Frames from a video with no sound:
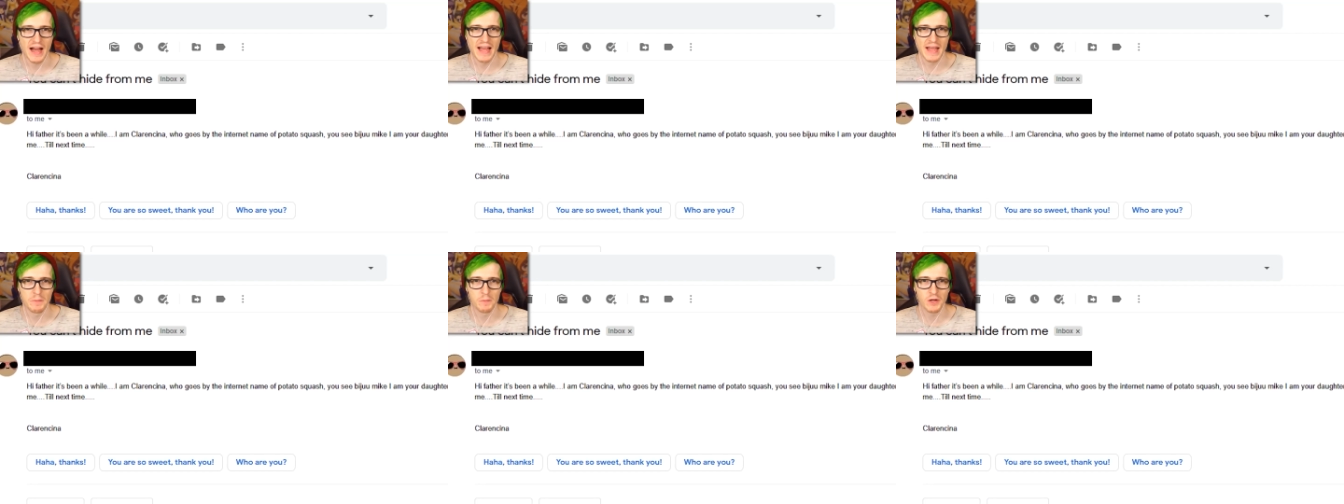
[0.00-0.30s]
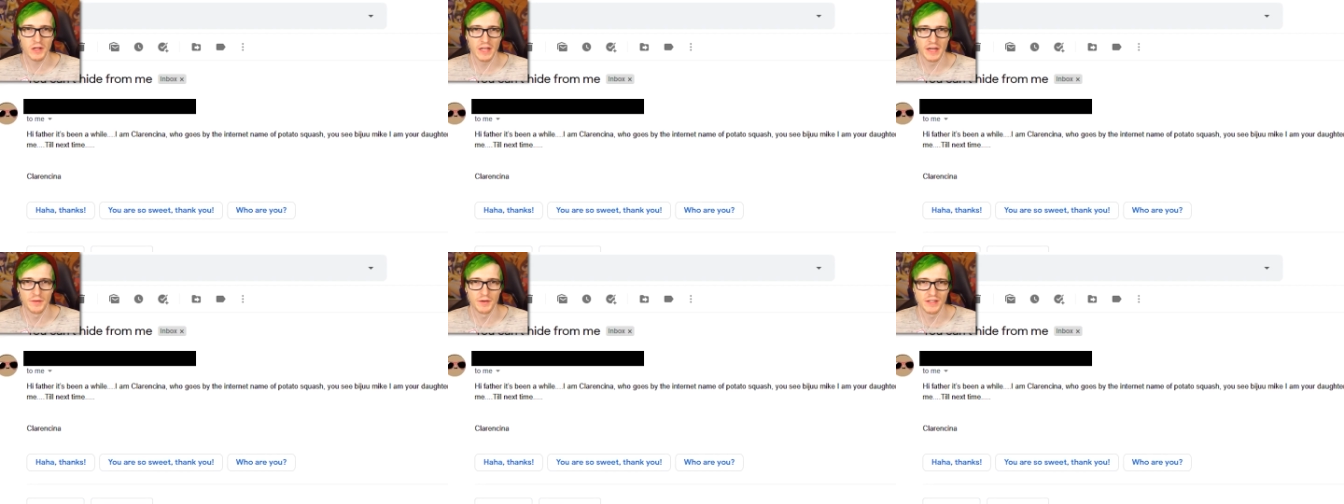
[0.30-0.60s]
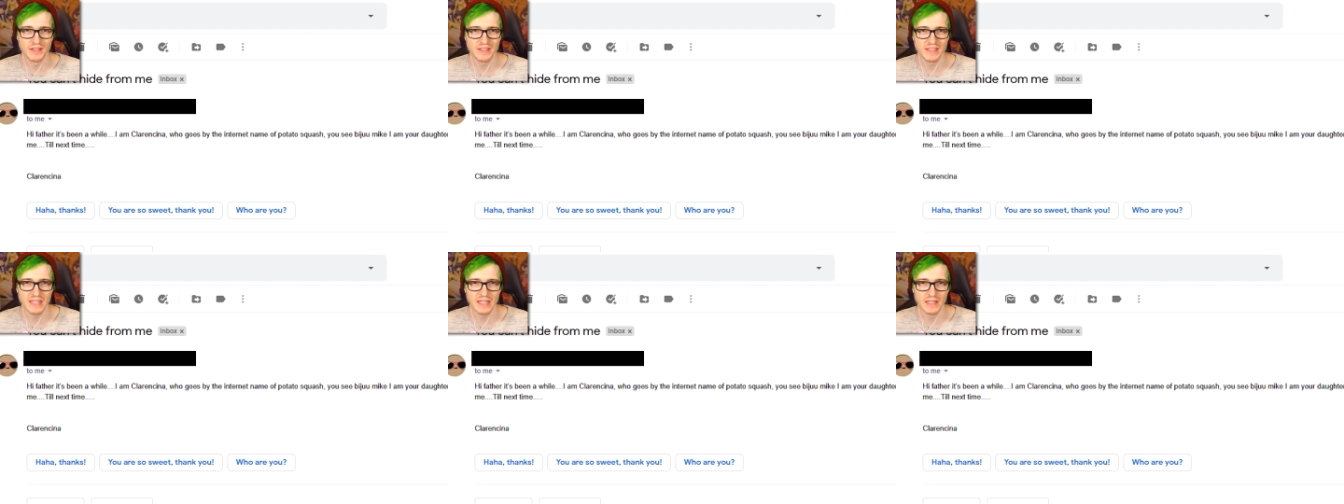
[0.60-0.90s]
I am
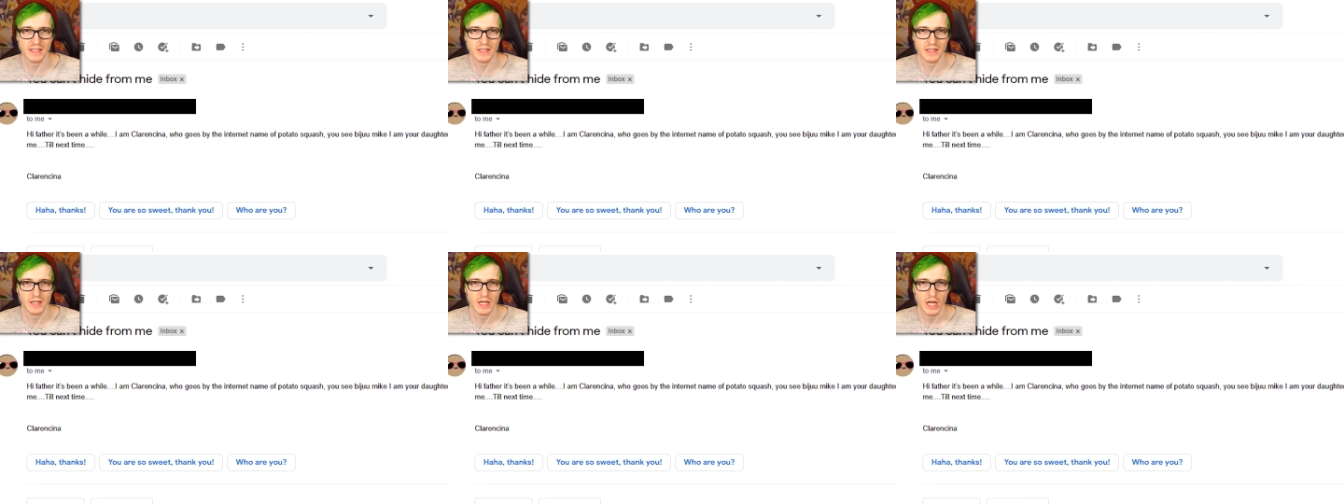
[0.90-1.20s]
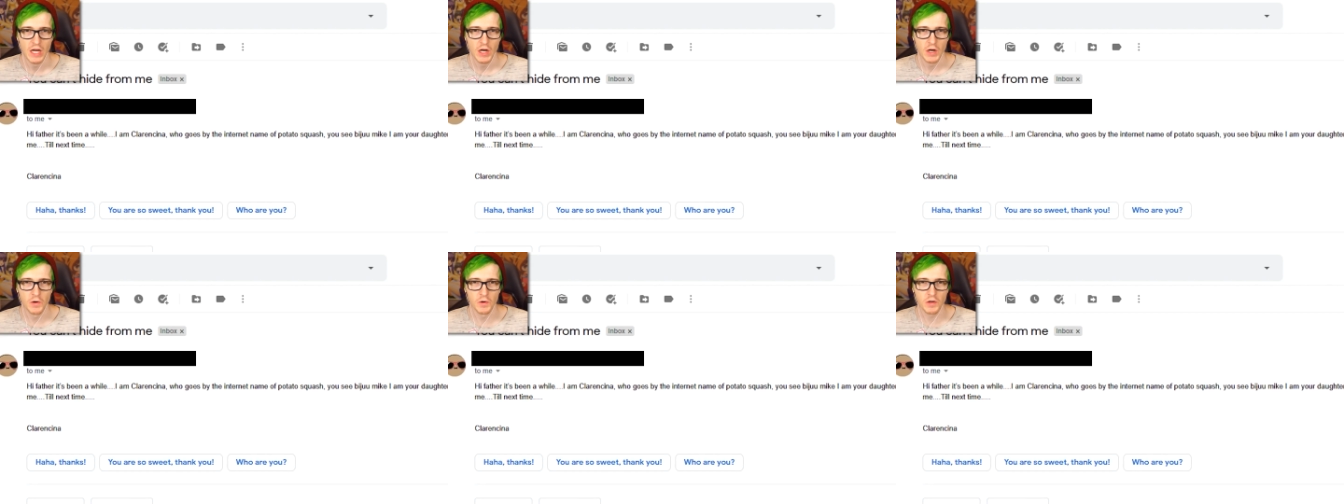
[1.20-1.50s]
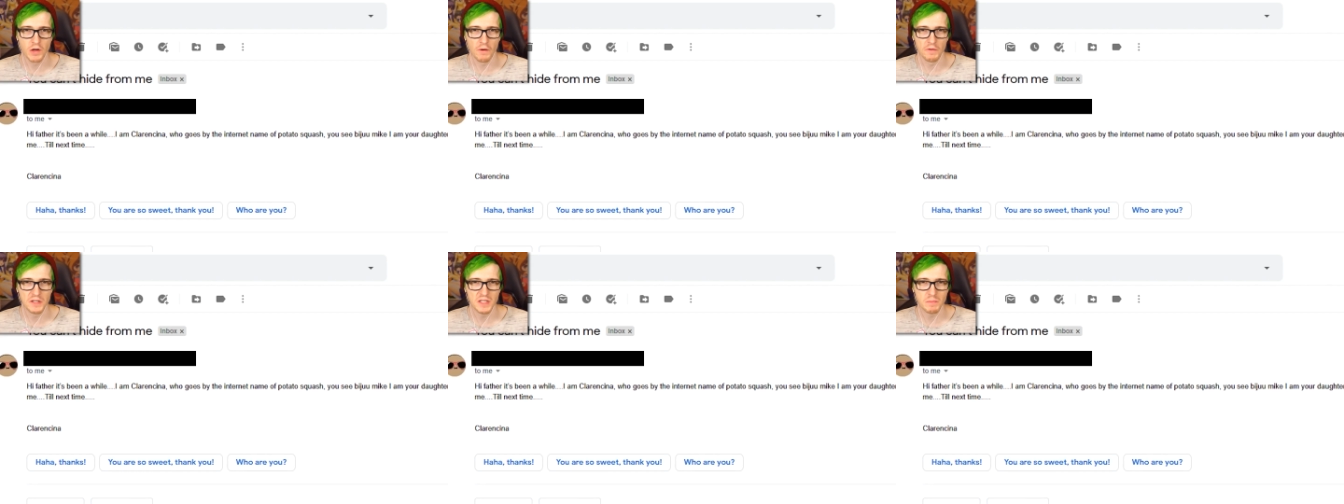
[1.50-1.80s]
Clarencina, who
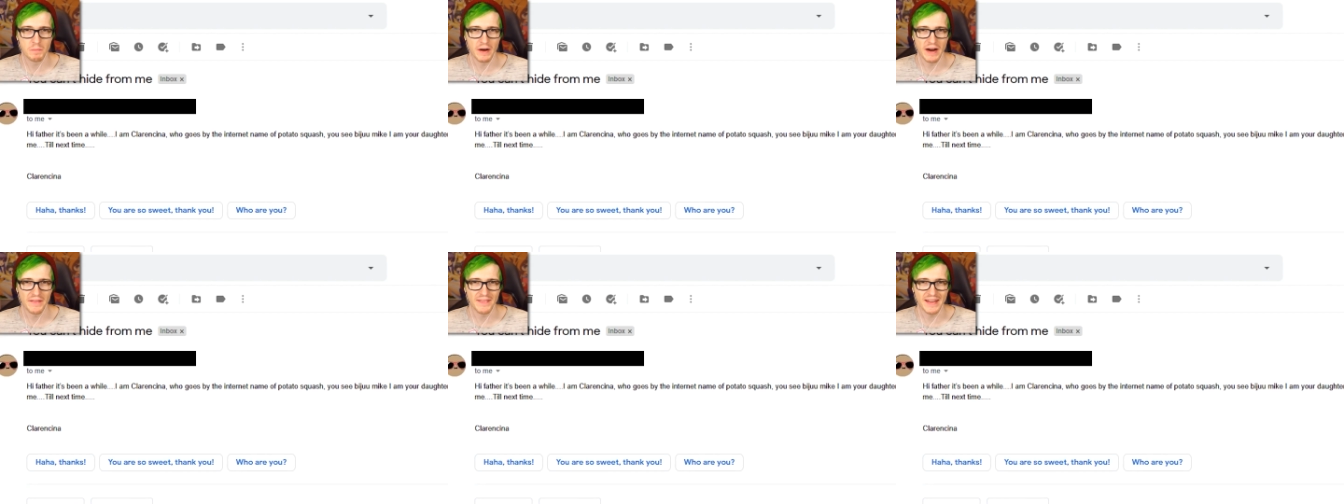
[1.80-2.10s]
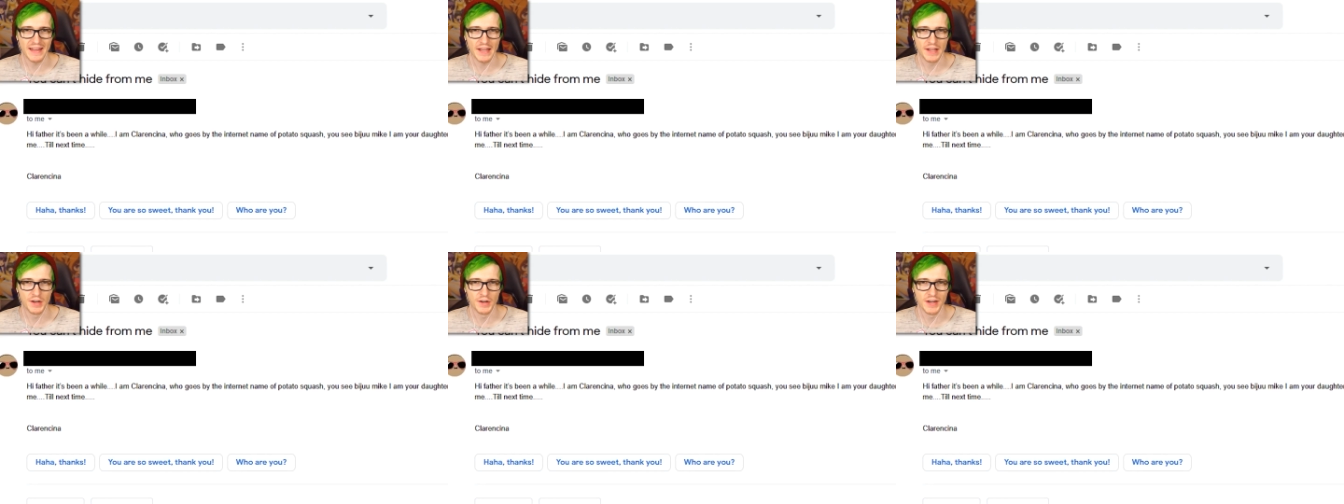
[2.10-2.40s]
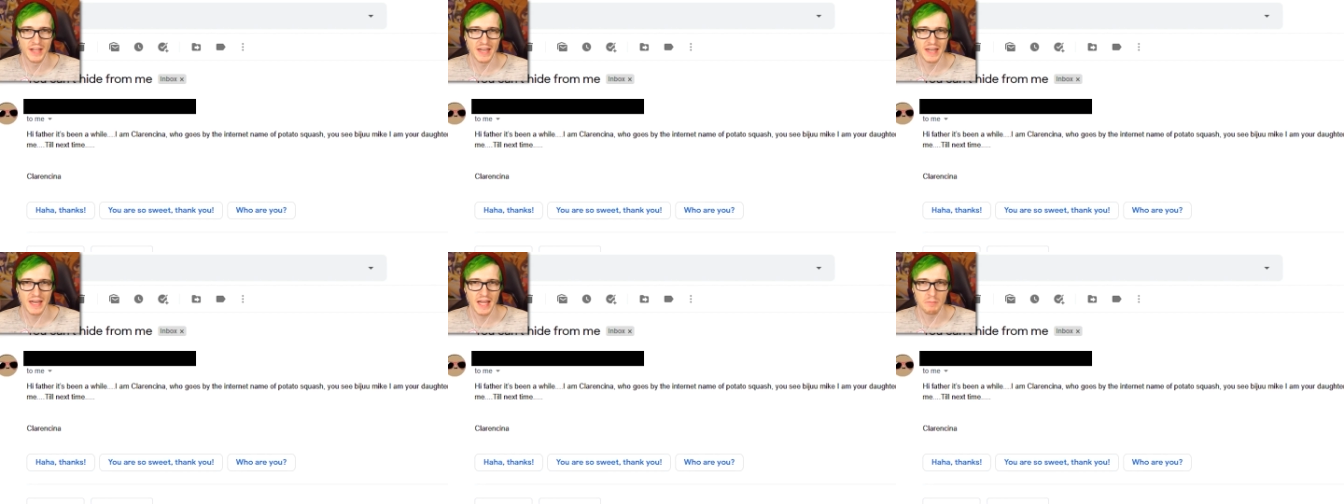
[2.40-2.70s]
goes by the
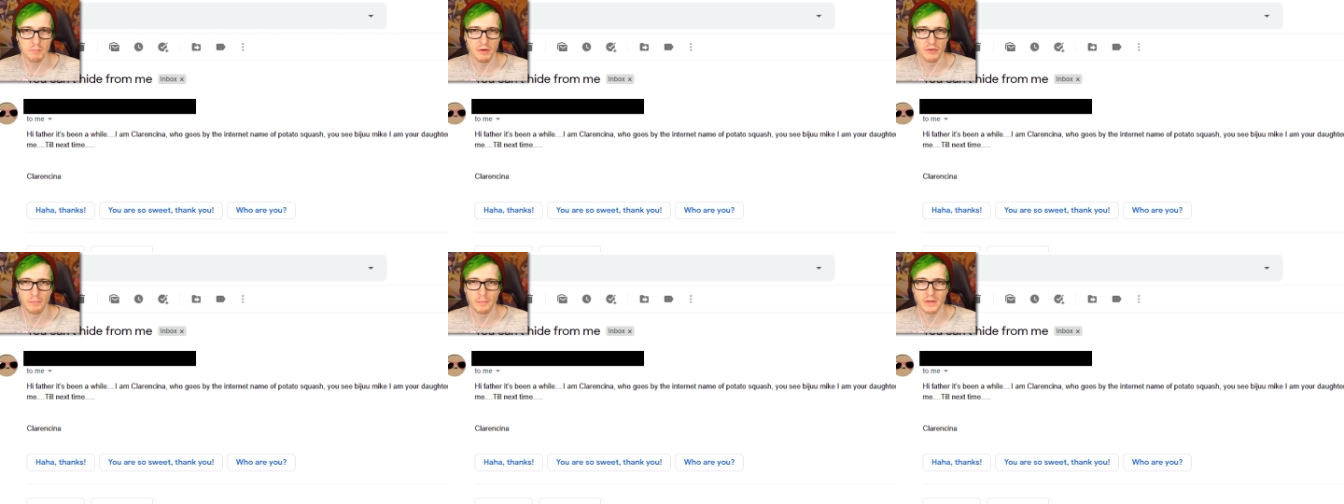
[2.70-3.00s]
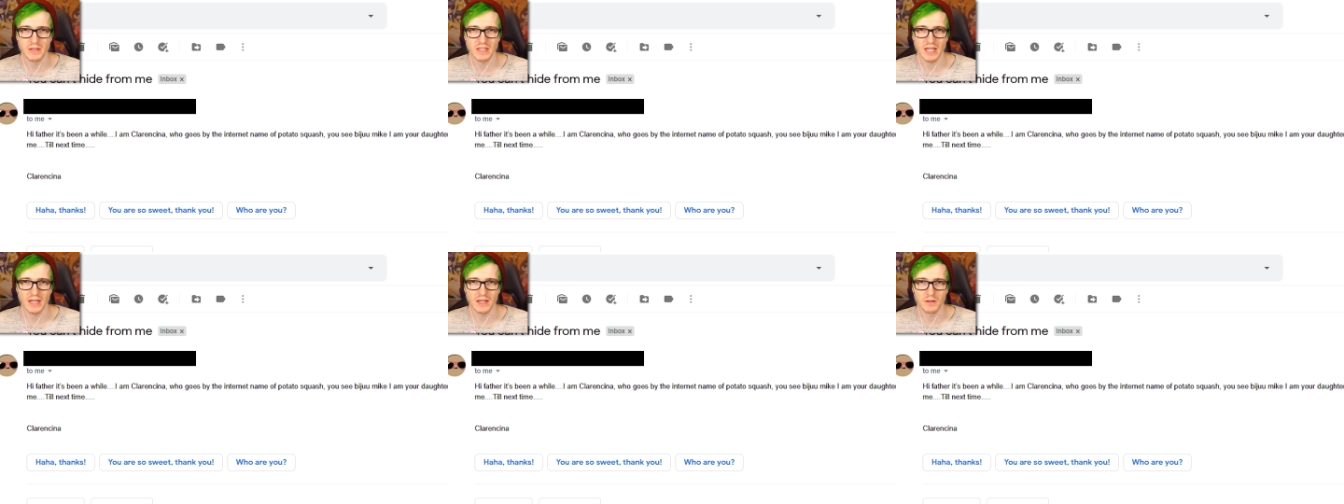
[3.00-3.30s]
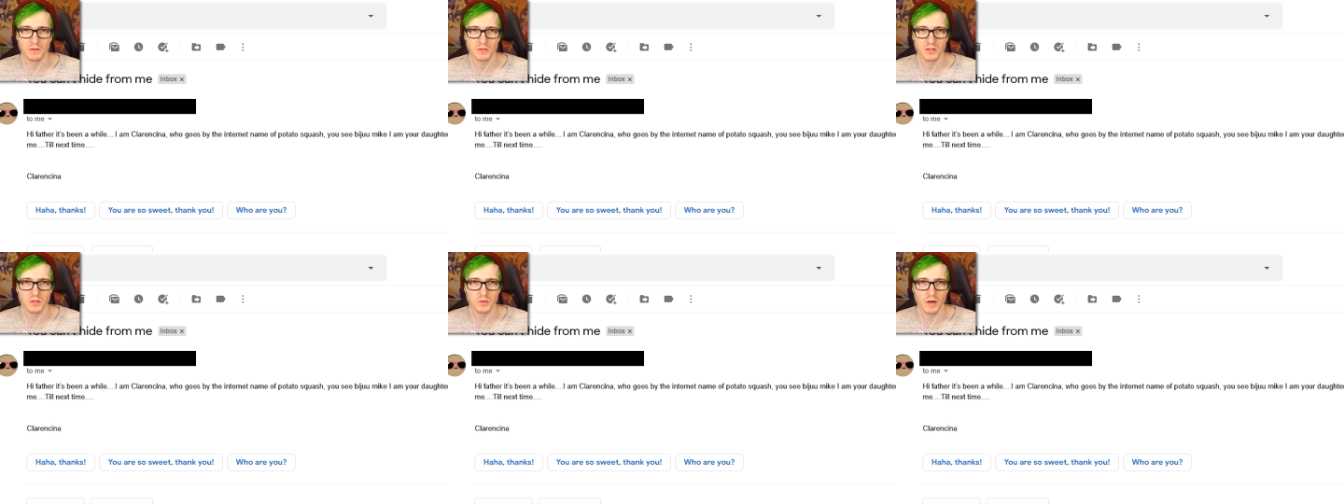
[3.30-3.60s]
internet name of
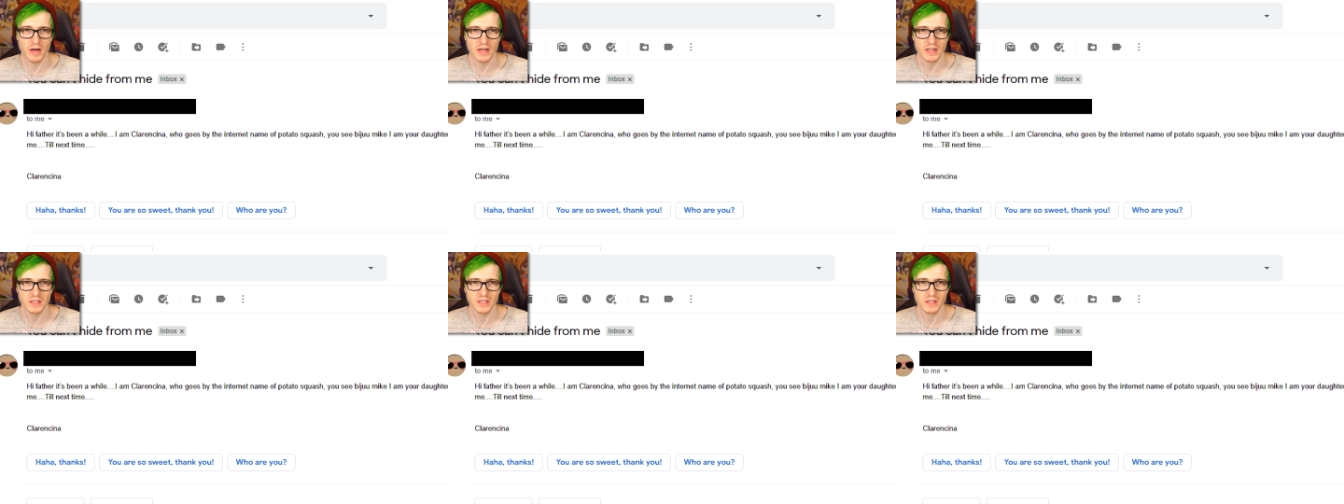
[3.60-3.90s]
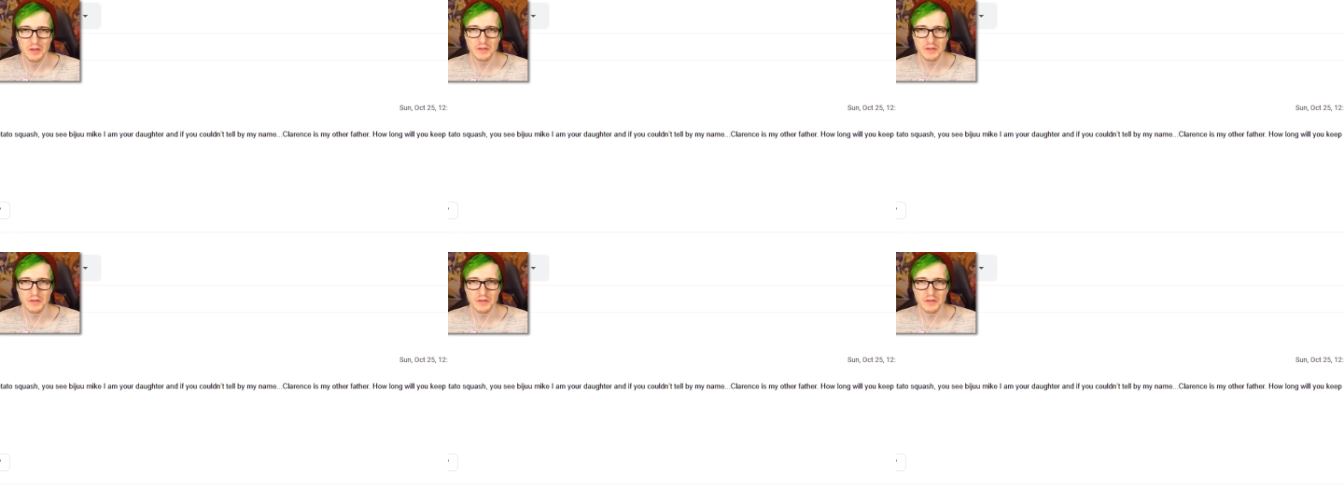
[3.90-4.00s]
Potato Squash.